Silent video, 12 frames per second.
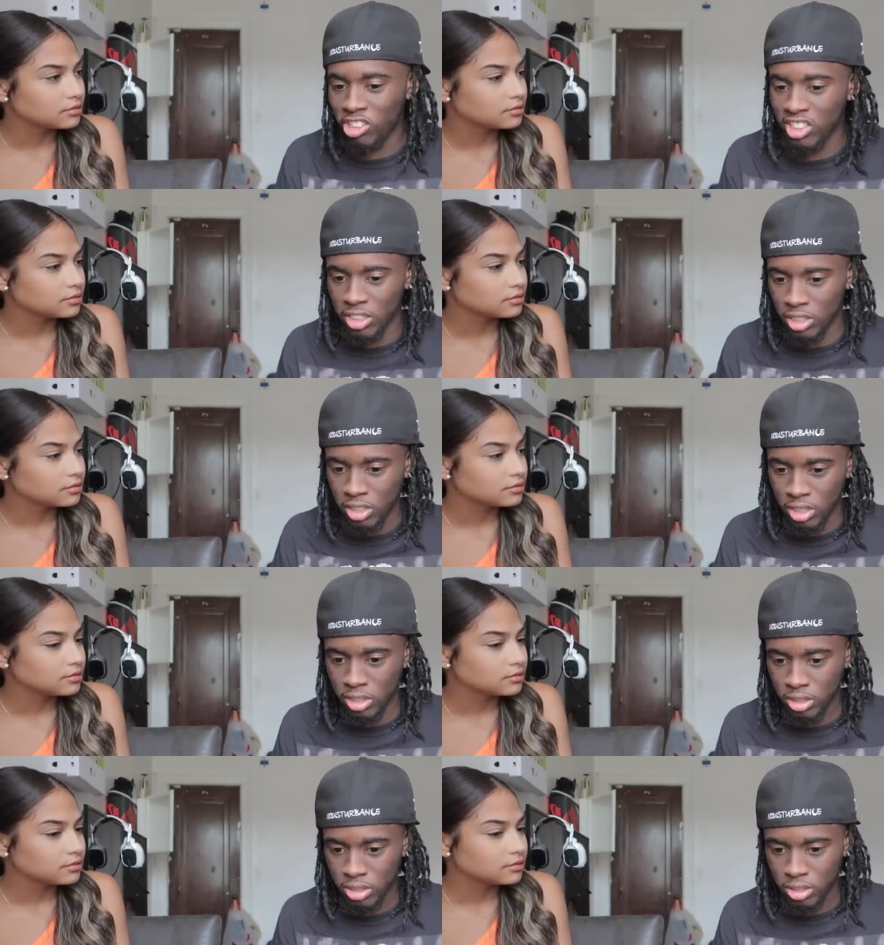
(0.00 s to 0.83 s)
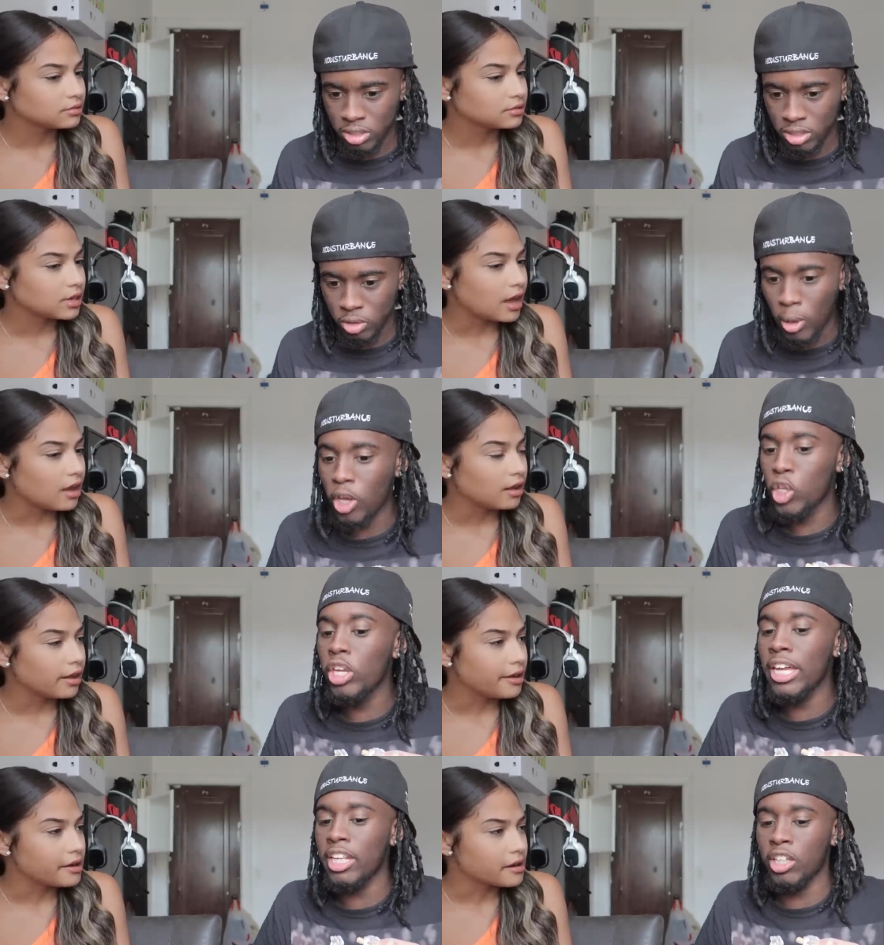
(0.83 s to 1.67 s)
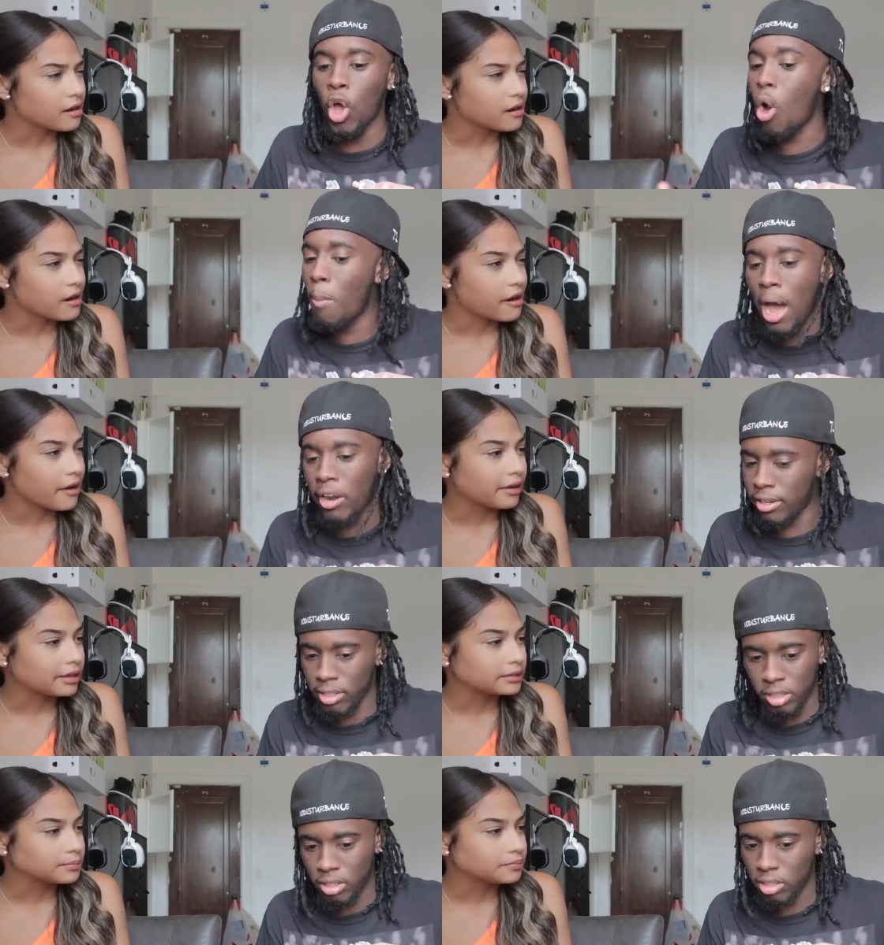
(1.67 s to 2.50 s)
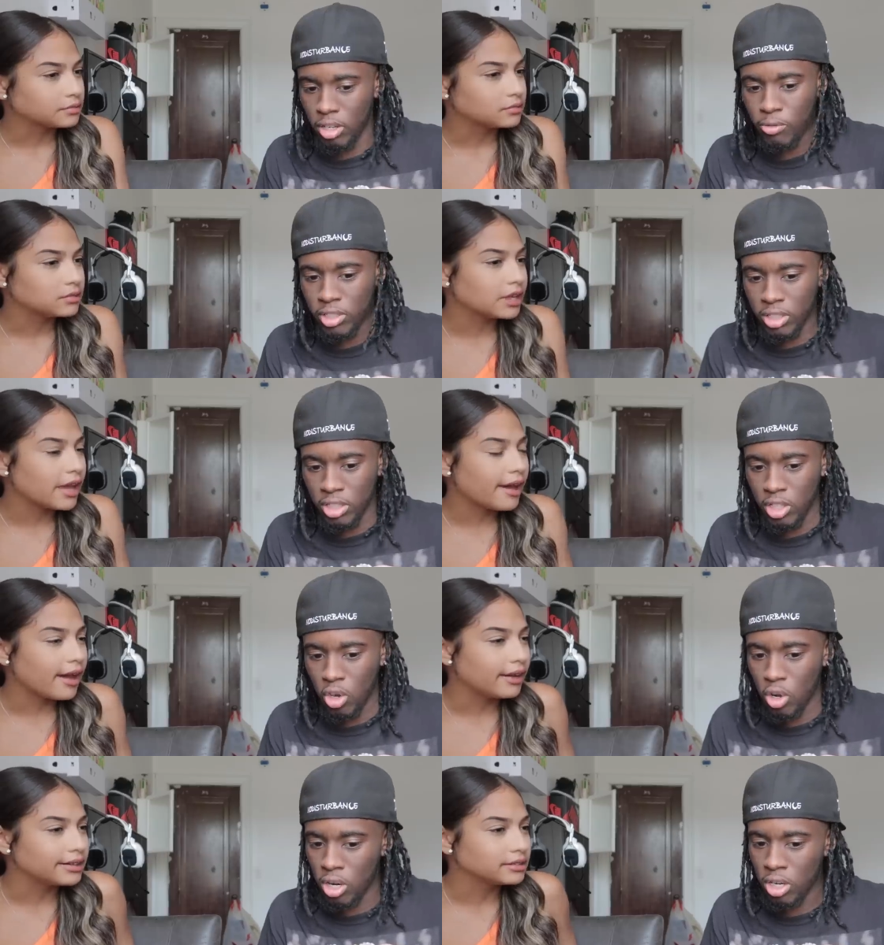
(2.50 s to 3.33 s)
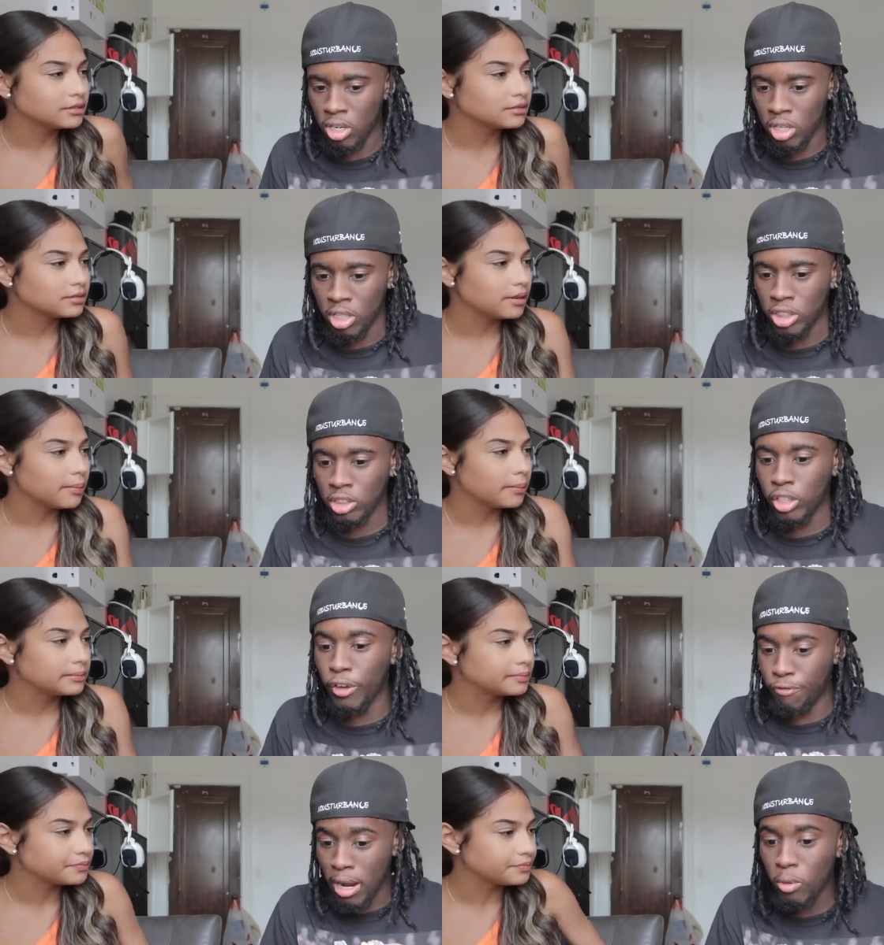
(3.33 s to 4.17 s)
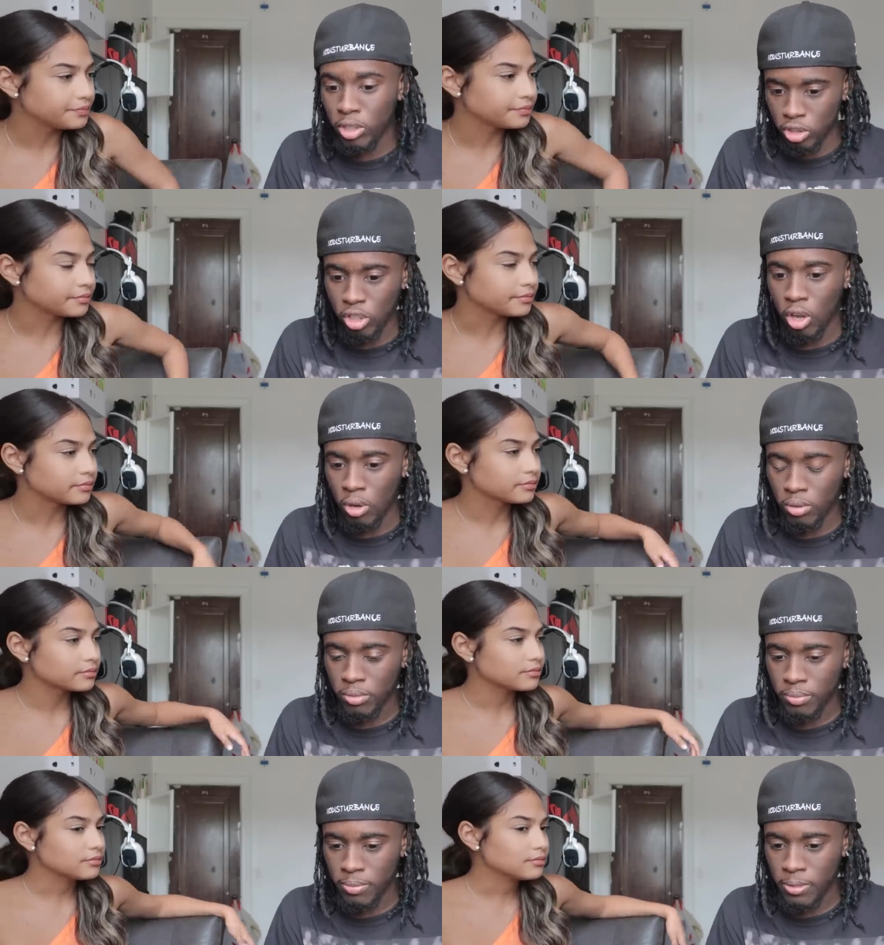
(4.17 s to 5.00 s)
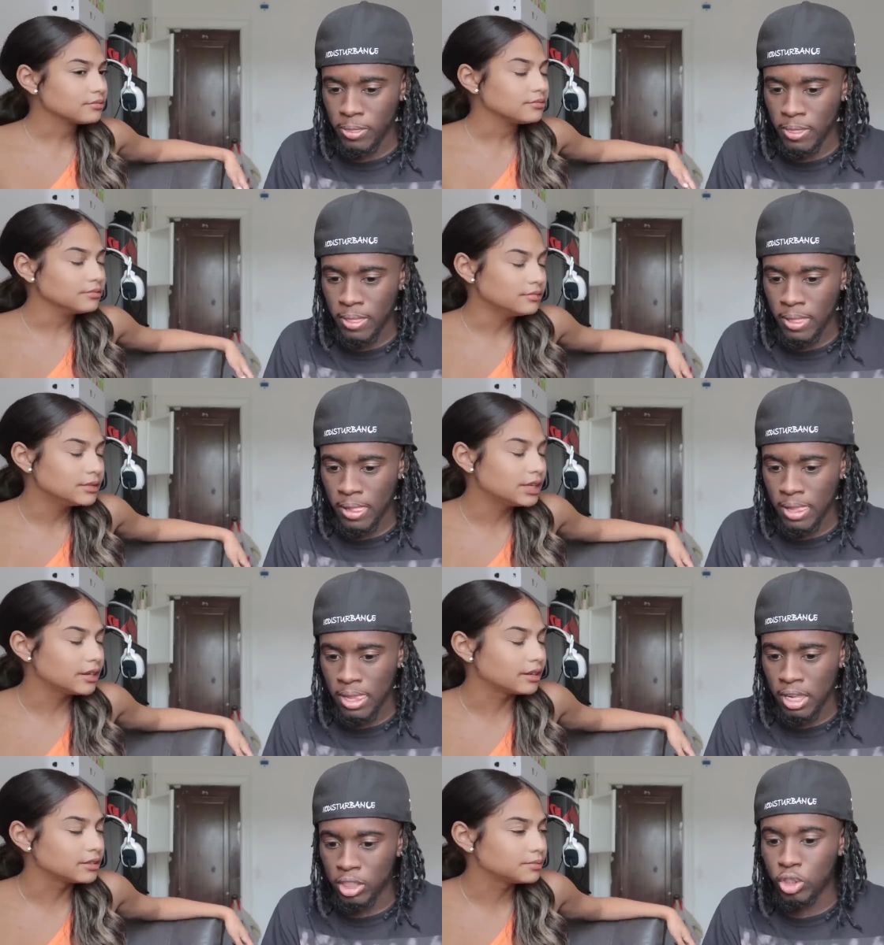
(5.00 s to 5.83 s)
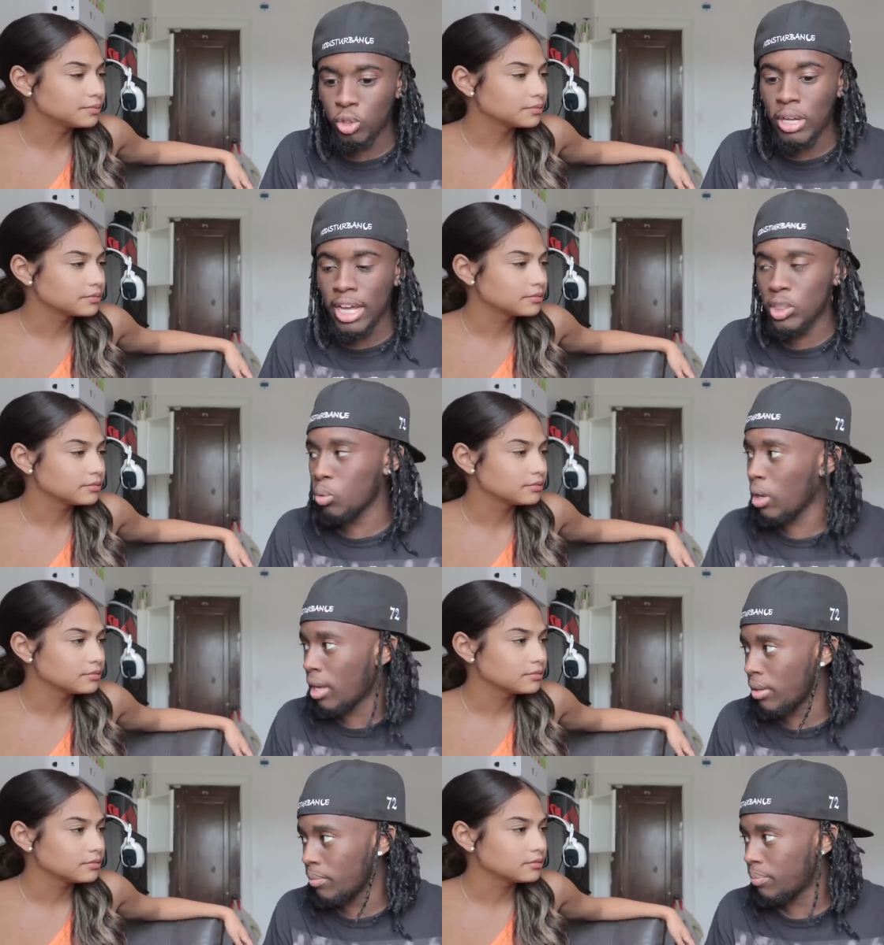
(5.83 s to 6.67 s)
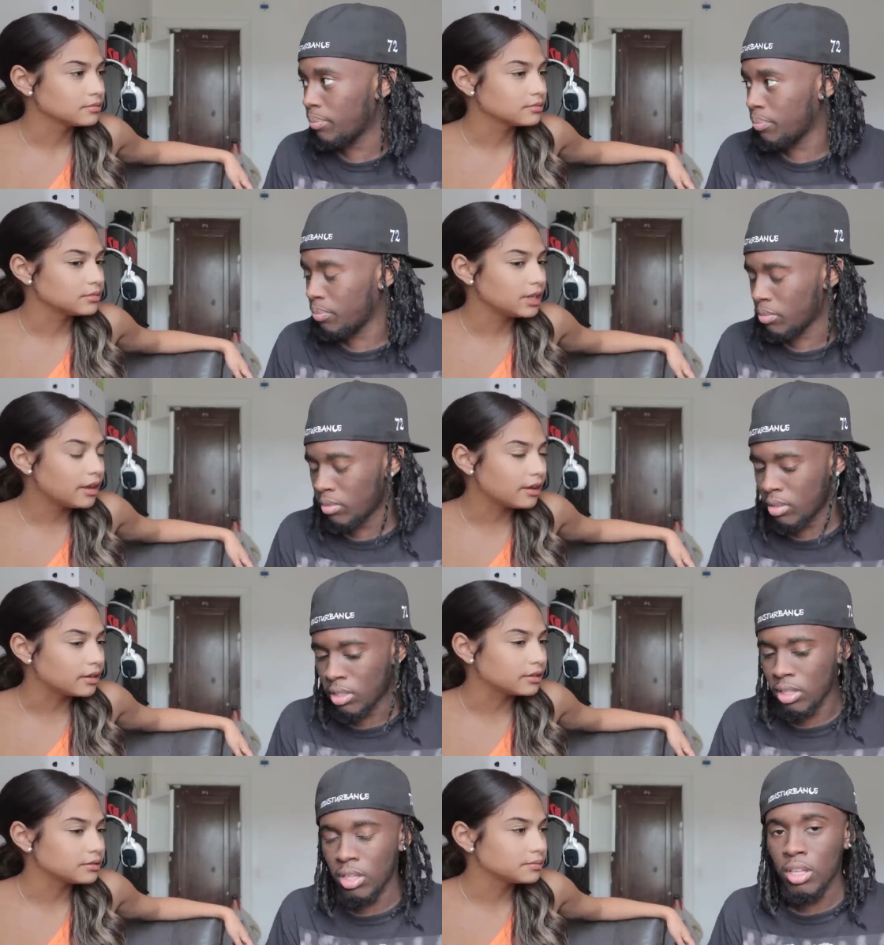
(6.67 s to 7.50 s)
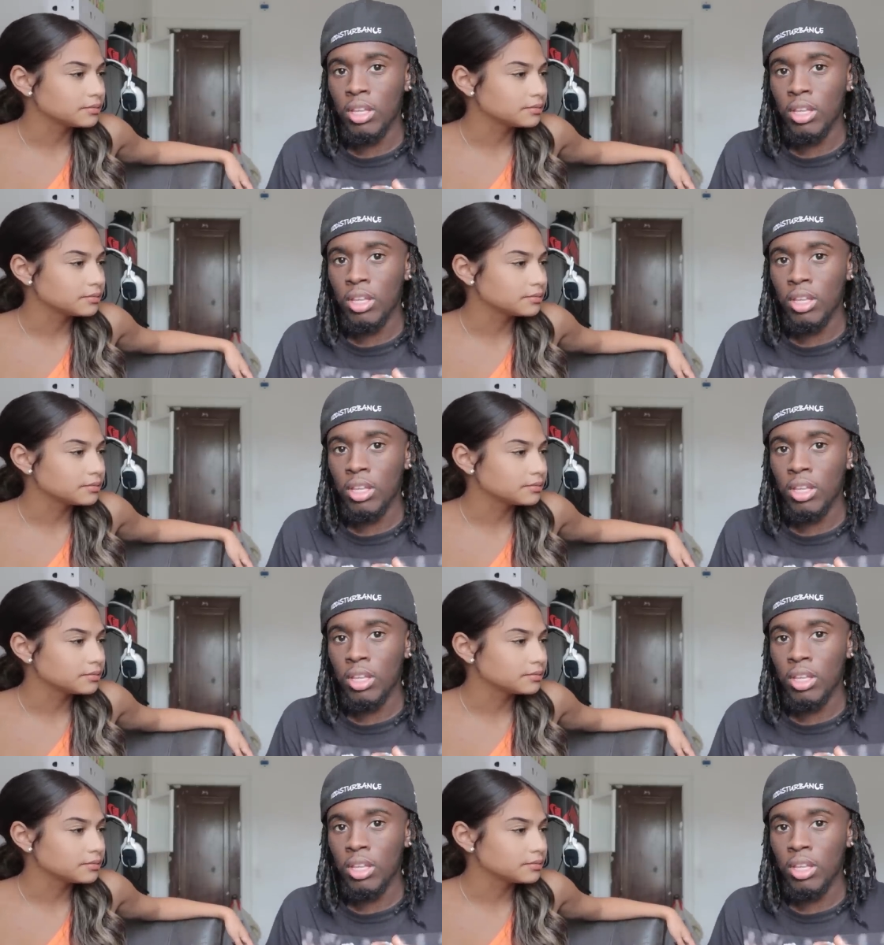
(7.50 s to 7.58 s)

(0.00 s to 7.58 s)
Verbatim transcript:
Speaker 1: originally. Well, you didn't know about it. Originally. Yeah. so your friend wanted to go. Yeah. So you guys went. Yeah.